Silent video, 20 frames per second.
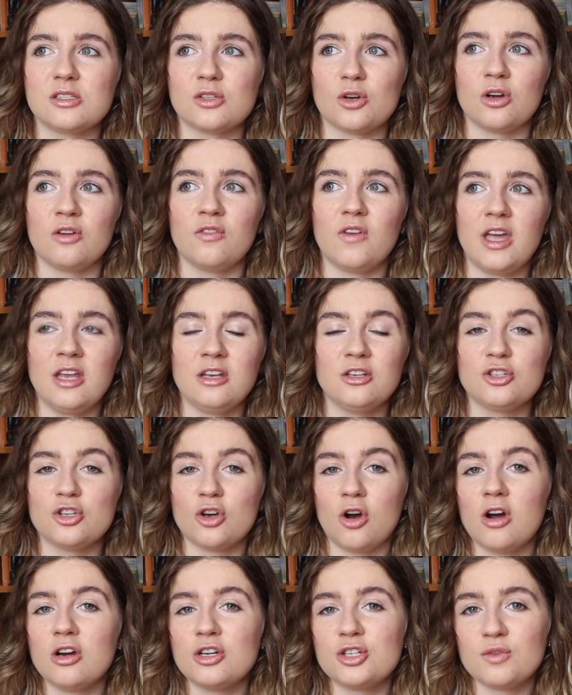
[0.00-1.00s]
sort of in
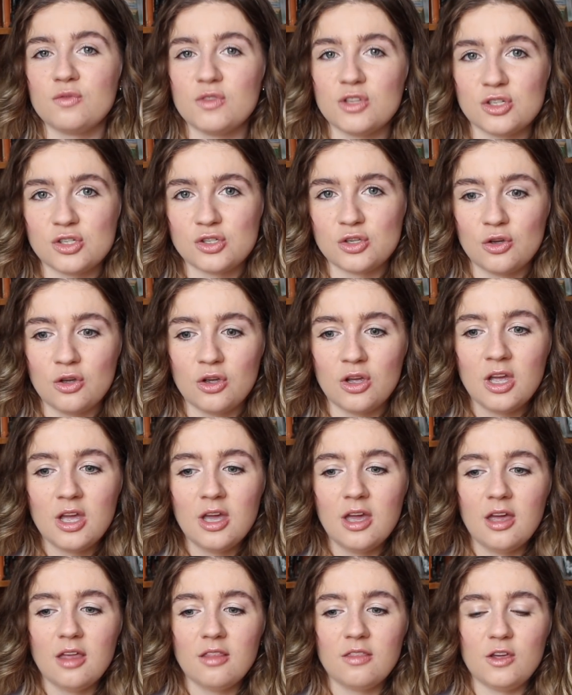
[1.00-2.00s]
charge of the suit
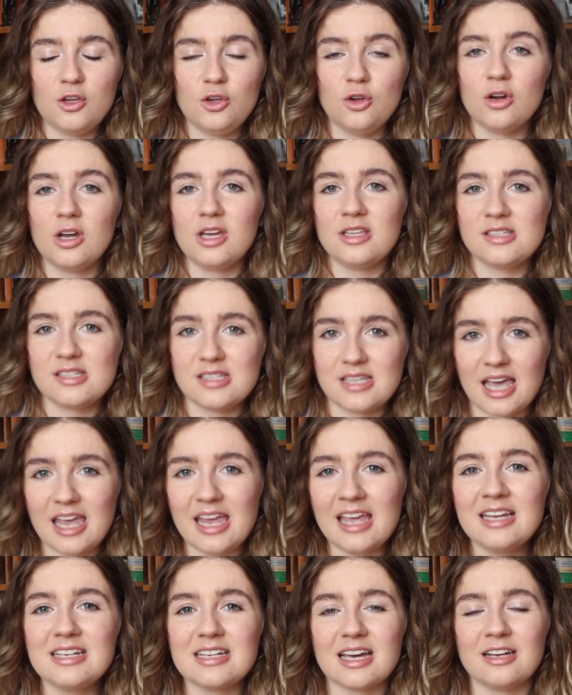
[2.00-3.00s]
that you're
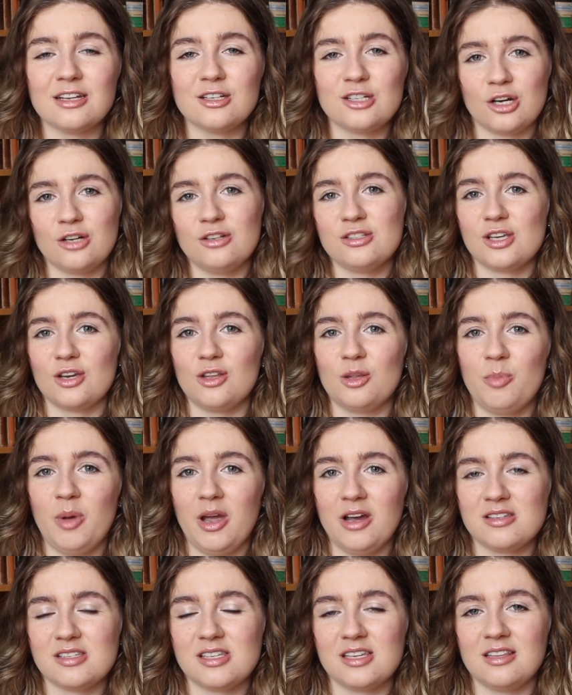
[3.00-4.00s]
inside, and it turns out the
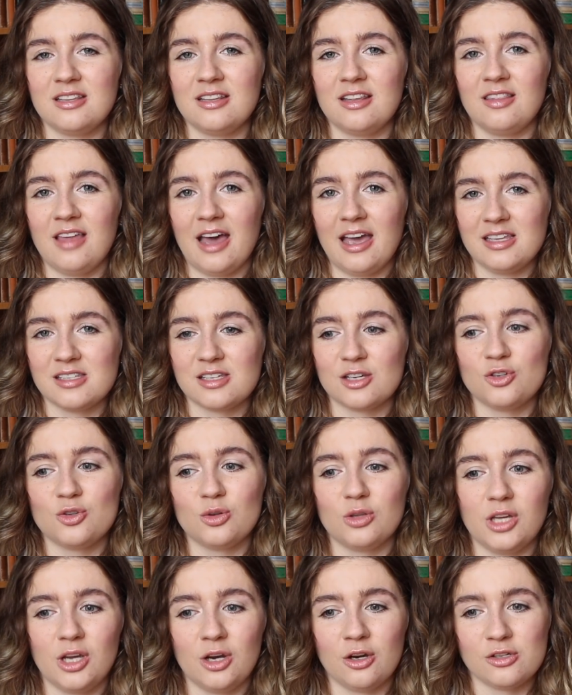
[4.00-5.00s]
person that is
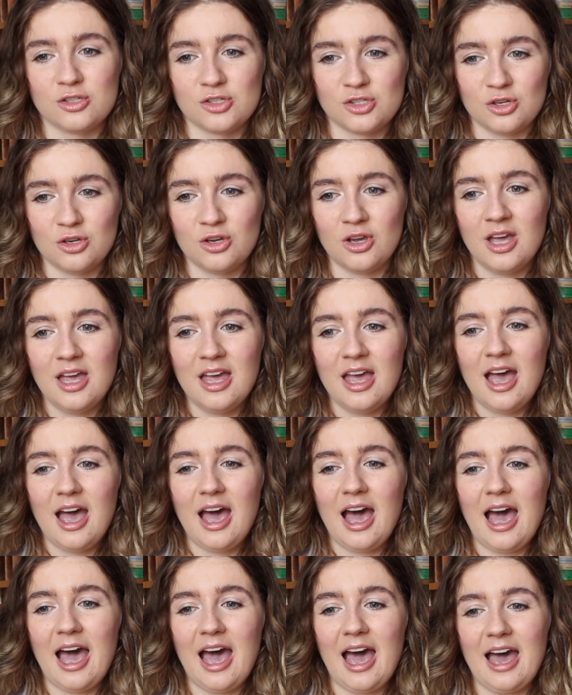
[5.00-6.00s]
controlling her suit
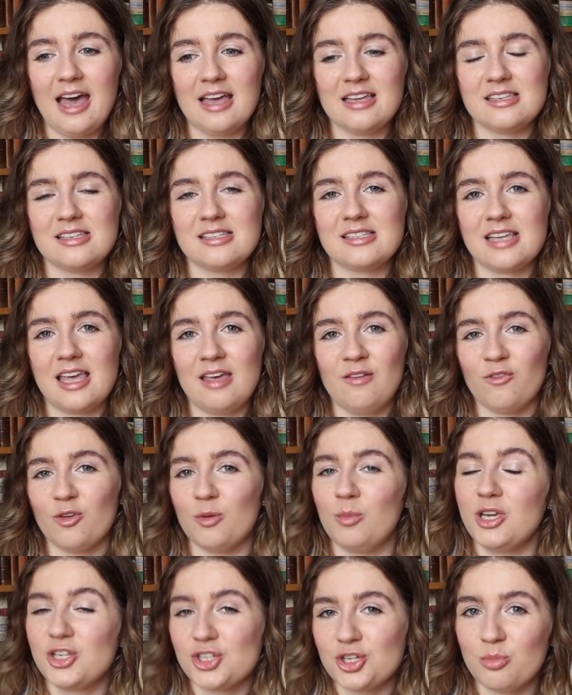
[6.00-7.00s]
has
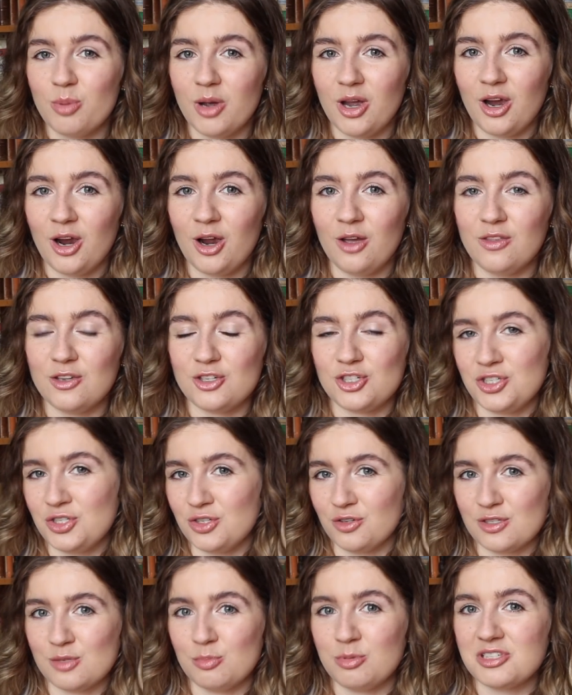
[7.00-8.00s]
information about her that she's
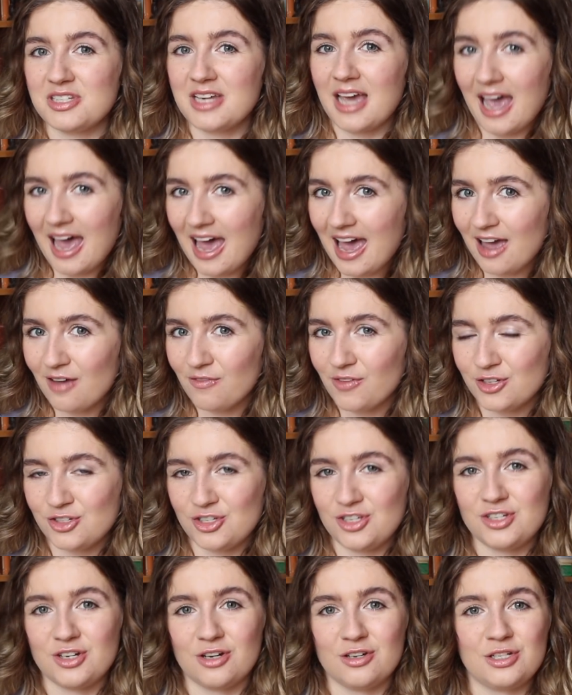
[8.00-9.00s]
not supposed to have, and
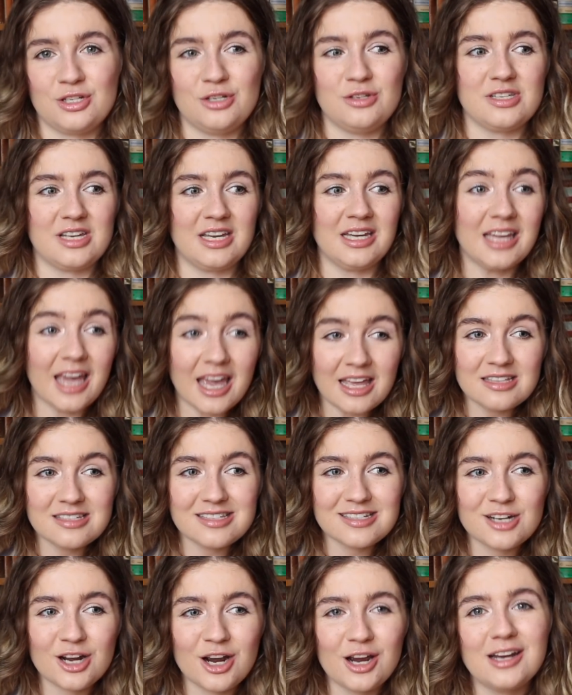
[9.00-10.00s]
she starts to use it
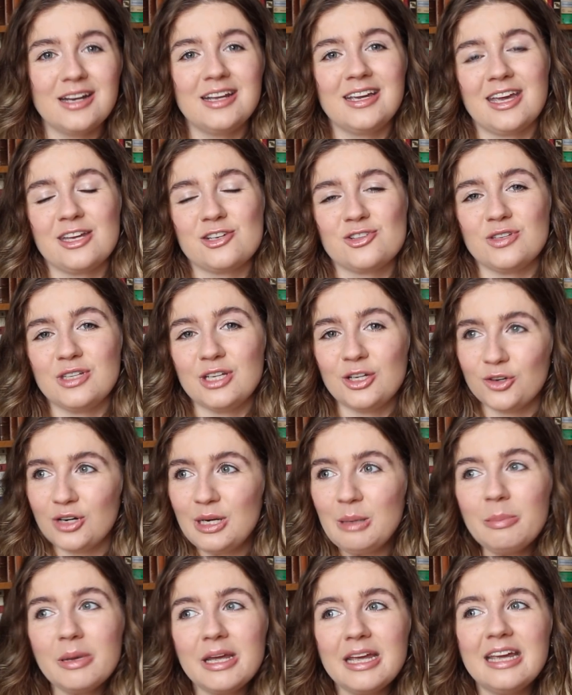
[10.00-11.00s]
against her, and it gets really
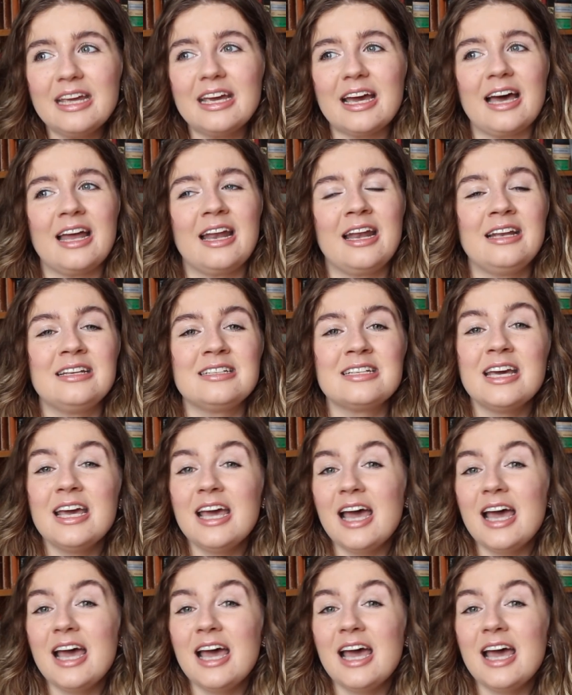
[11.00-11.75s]
creepy, and